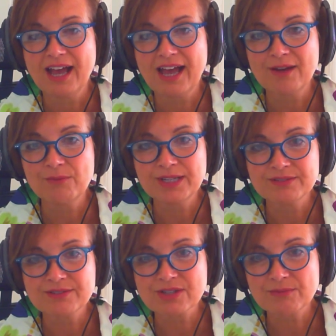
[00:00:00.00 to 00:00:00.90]
and we
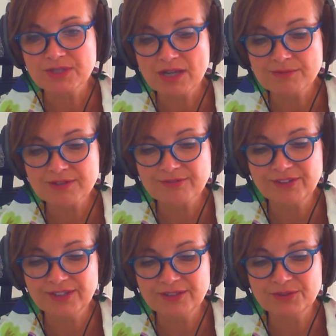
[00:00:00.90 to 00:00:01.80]
can sometimes
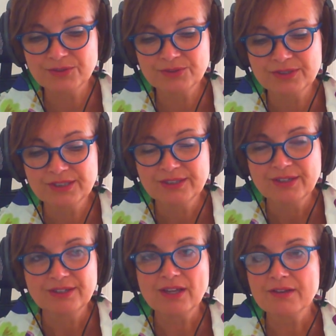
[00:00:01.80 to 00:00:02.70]
feel
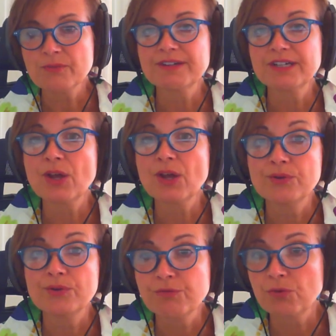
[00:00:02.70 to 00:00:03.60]
like we're a
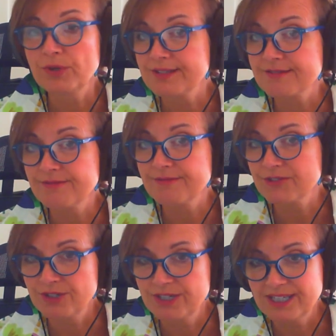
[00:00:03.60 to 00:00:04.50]
lone voice for
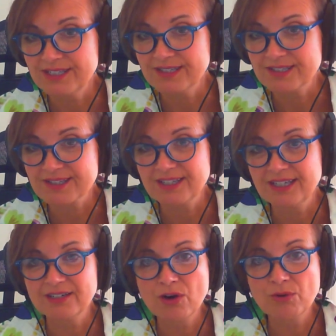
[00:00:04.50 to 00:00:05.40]
trees
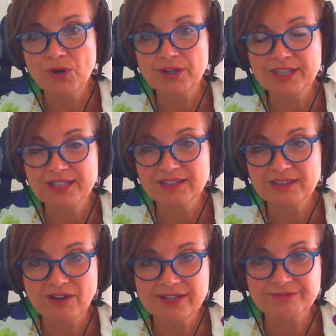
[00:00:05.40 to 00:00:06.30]
in our working
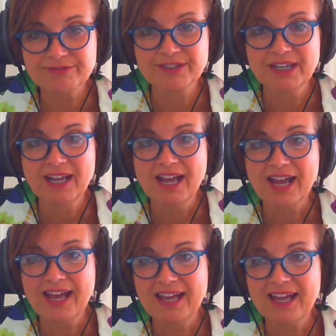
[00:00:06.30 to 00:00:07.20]
life.
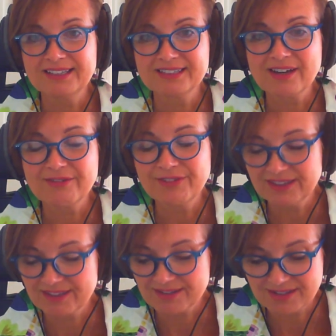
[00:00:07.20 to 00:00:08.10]
And I
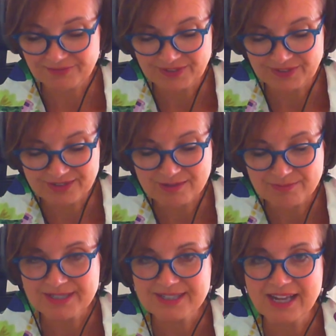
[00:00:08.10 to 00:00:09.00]
think there's something to be
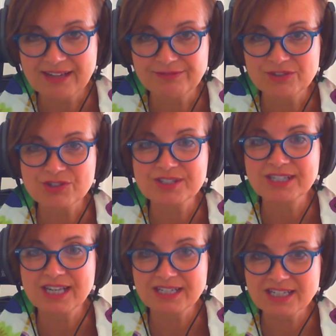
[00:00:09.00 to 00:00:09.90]
said for just
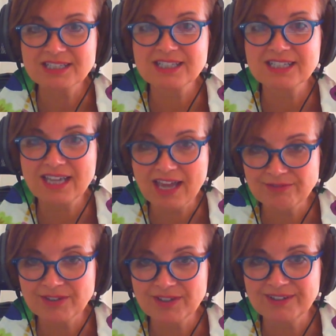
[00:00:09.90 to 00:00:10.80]
getting
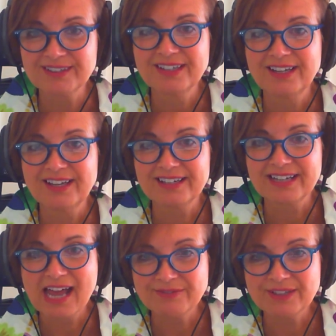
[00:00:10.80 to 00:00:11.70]
together and
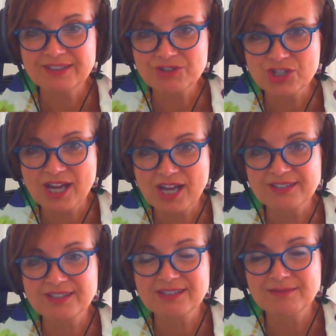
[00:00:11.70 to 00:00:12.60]
having a
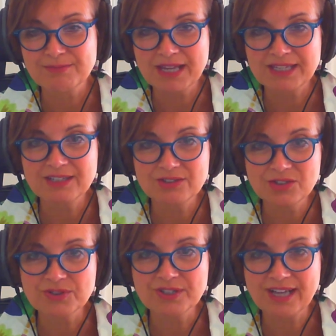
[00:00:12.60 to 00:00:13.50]
chat and making
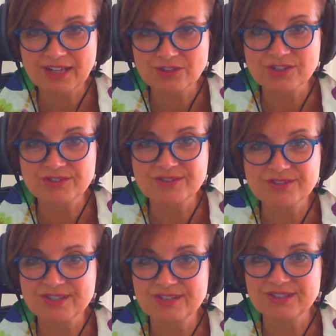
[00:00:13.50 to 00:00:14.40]
new
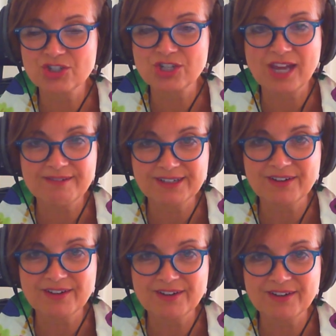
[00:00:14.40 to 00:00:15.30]
connections and sharing
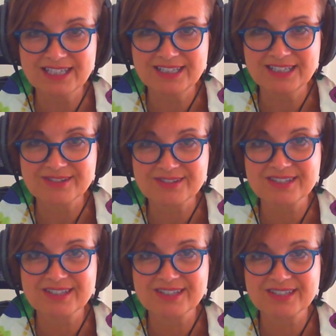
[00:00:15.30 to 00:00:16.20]
ideas.
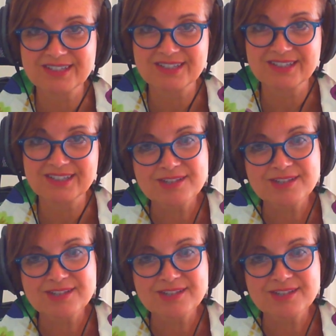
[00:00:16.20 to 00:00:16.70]
Tell us